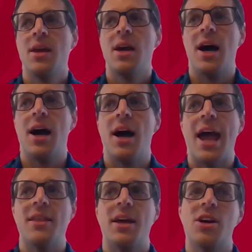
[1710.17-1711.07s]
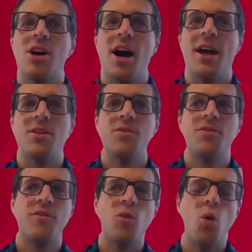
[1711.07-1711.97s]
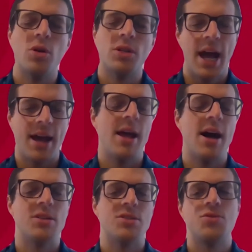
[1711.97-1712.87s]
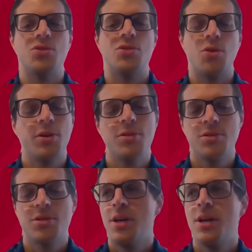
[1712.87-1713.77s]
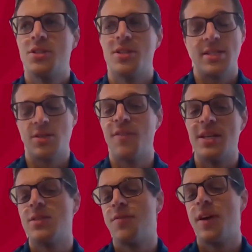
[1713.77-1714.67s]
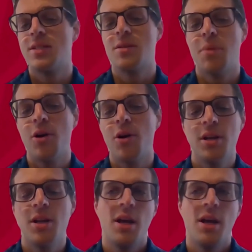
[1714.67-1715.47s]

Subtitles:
and then kind of 4 to 8 hours of tutorials. So that's the face-to-face component.